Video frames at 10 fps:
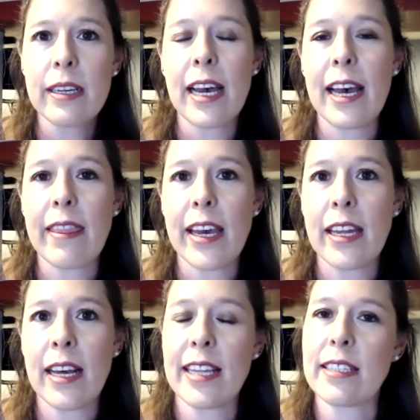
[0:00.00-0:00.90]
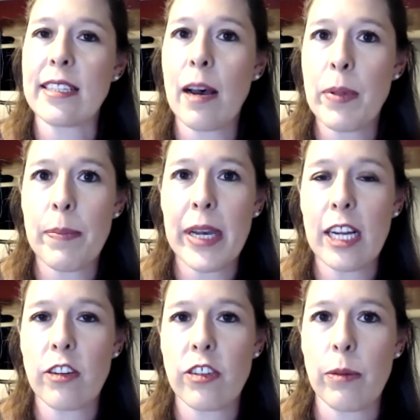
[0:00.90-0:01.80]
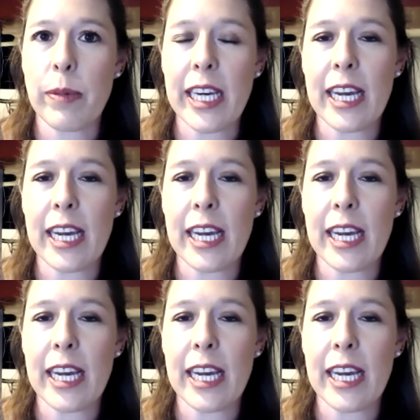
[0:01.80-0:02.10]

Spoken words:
and then at the top of the page, there'll be kind